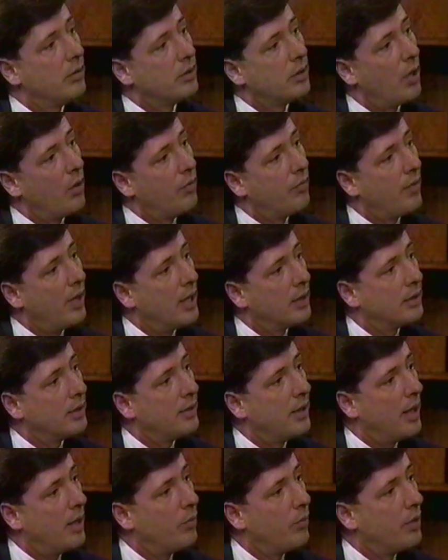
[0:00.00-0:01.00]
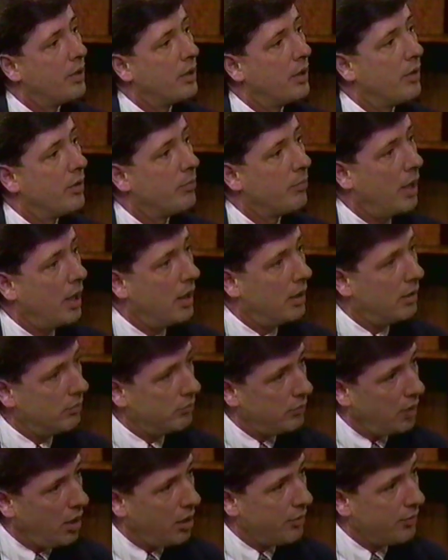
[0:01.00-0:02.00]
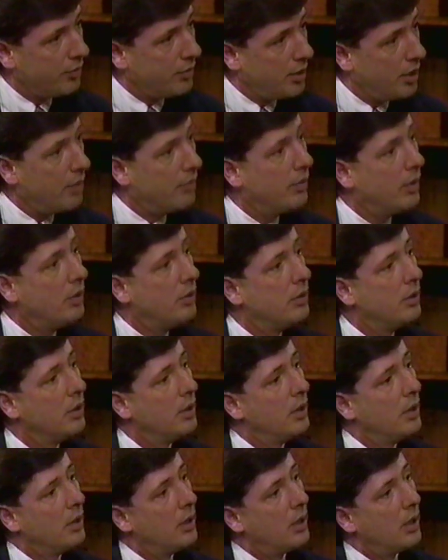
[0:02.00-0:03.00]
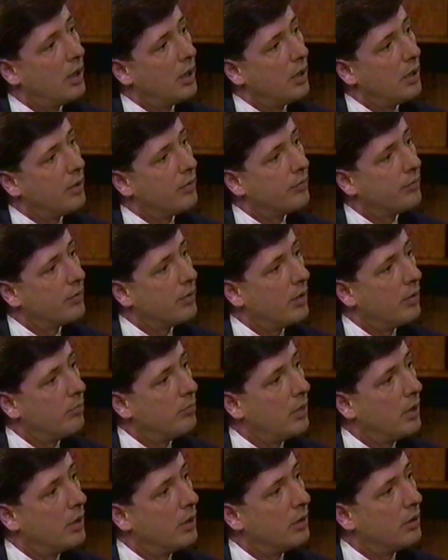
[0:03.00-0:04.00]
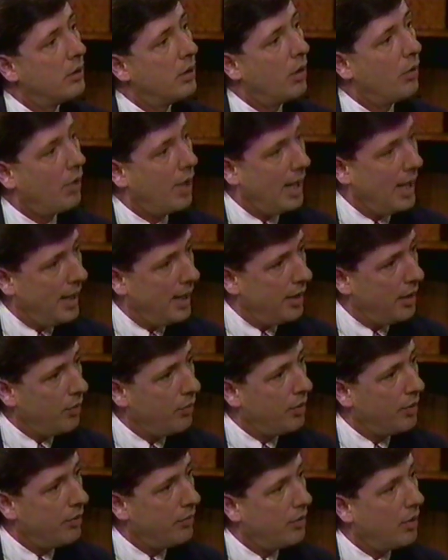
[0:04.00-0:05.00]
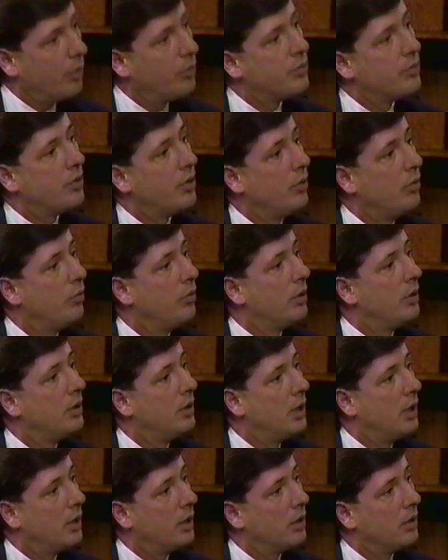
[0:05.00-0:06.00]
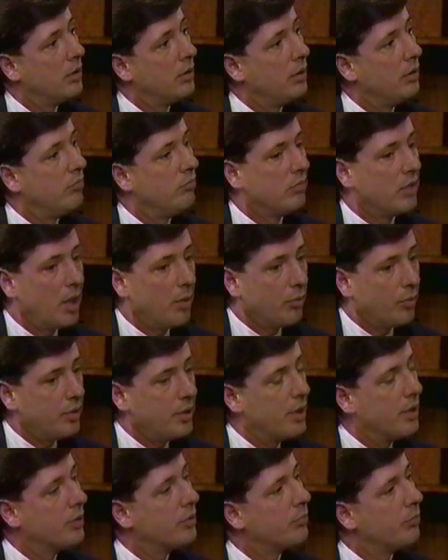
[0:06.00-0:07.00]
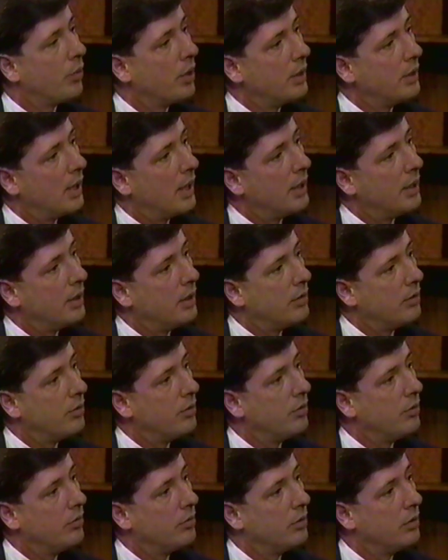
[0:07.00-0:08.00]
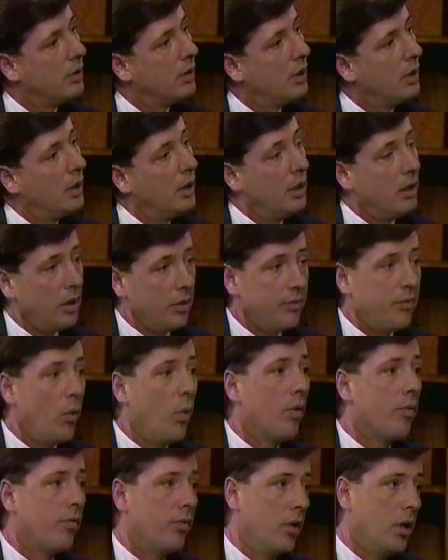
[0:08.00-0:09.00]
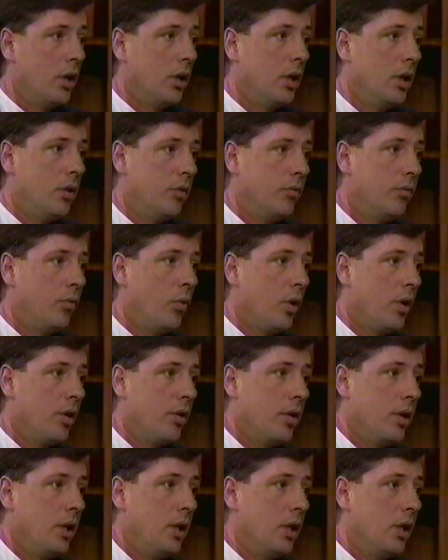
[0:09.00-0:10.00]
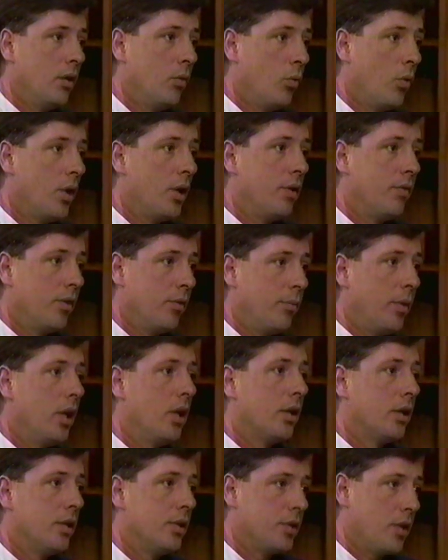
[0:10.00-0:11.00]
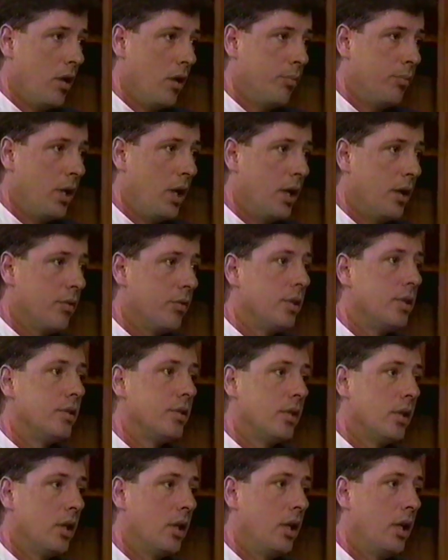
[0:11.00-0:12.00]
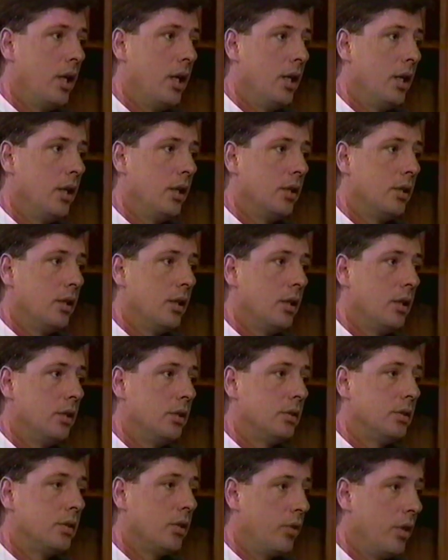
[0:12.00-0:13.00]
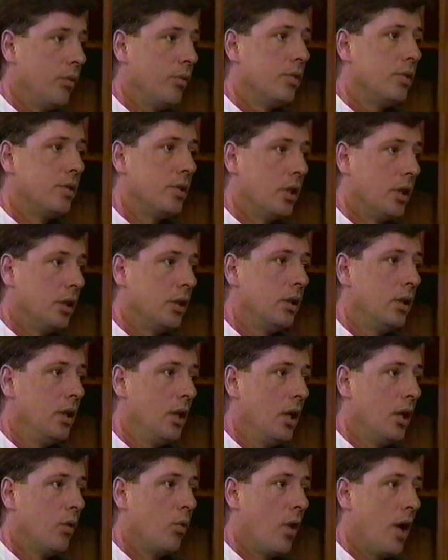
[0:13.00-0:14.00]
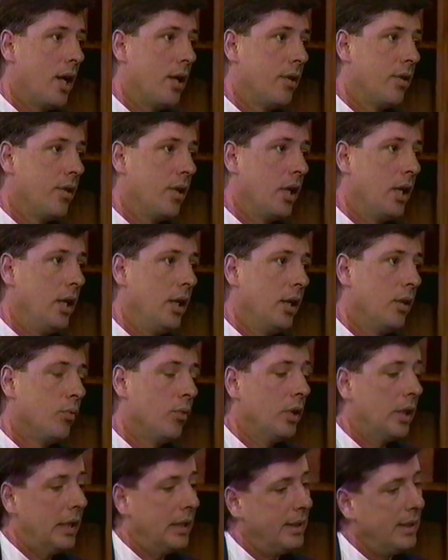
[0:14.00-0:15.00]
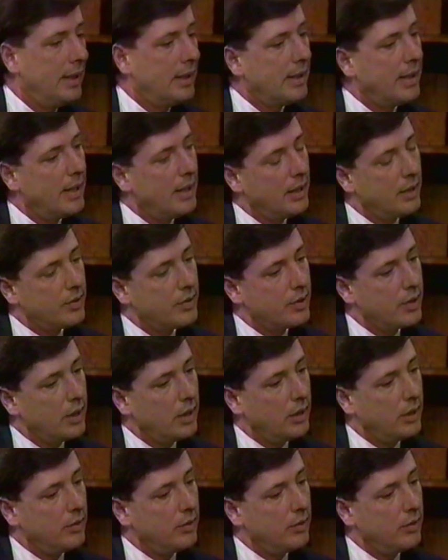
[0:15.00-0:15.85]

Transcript: co-founded that with another man, Arthur Dovey, from Ohio, and those two would, in a couple of years, bring that into a forefront of one of America's art potteries. And so it was quite a thing, and really didn't get its